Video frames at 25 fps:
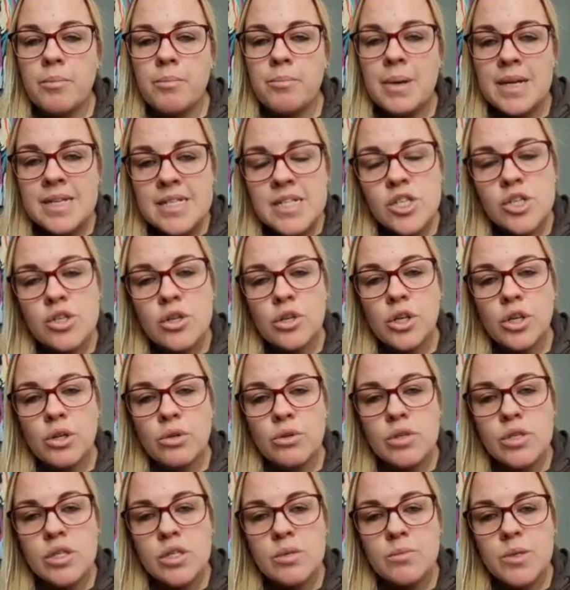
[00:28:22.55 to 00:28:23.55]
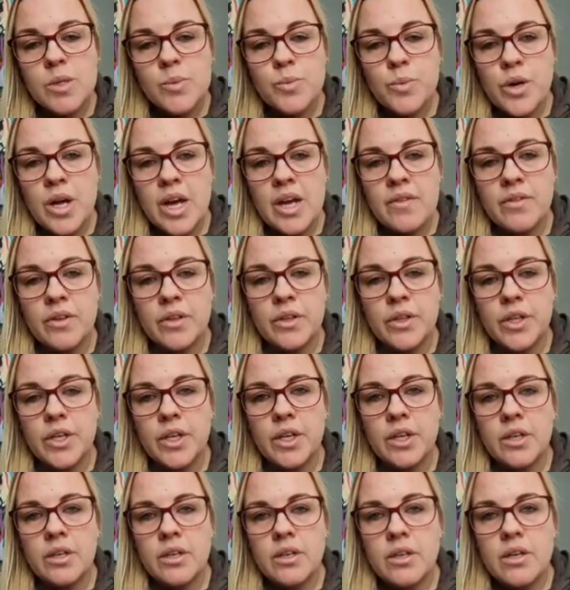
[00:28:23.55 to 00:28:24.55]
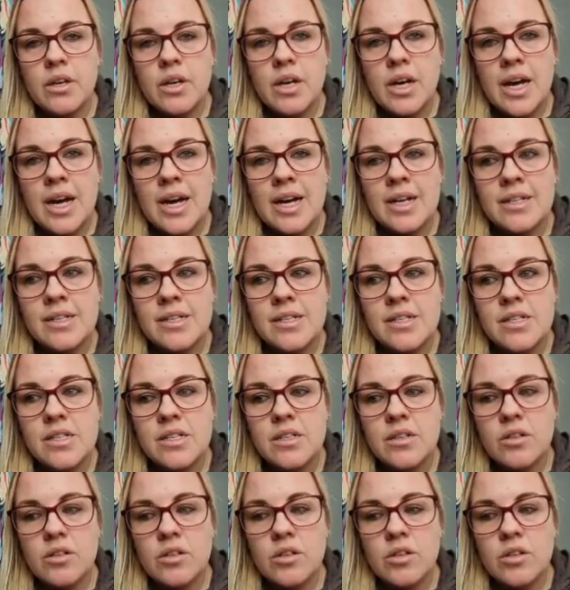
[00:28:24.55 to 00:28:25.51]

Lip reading: message all your customers privately and